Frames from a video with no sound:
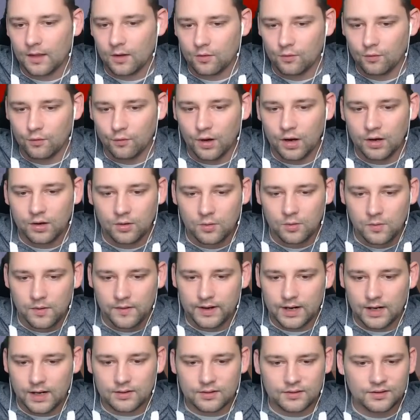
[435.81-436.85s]
Run
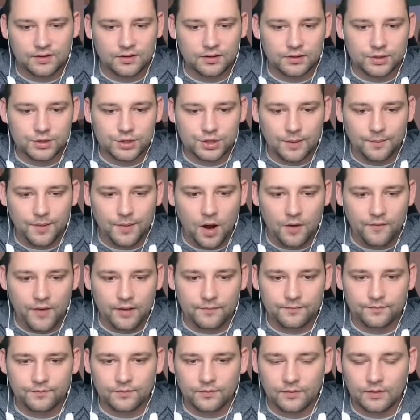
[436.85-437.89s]
with it. Jump over.
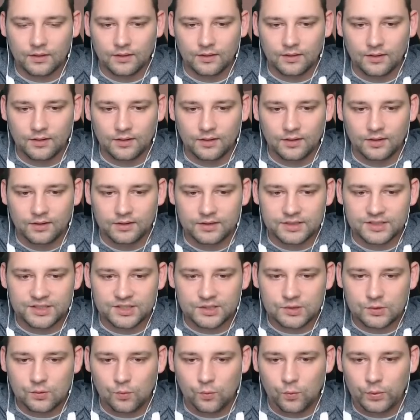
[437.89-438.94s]

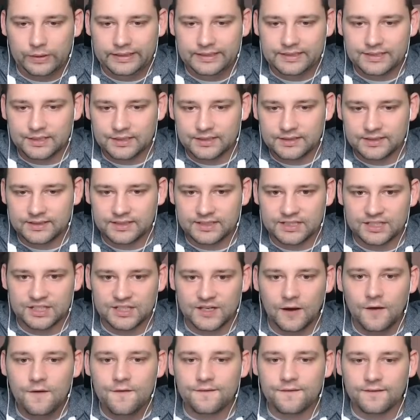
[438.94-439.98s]
Sweet
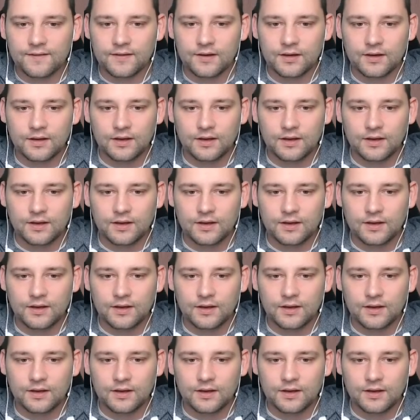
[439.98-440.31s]
stuff.